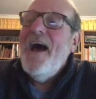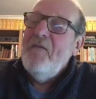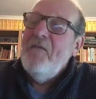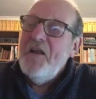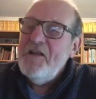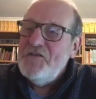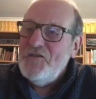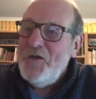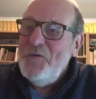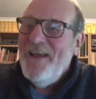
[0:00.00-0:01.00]
I'm very
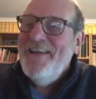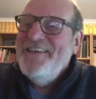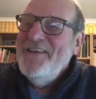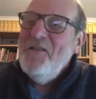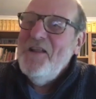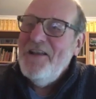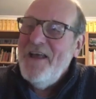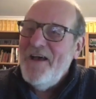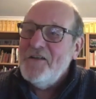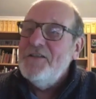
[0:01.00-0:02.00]
suited to the large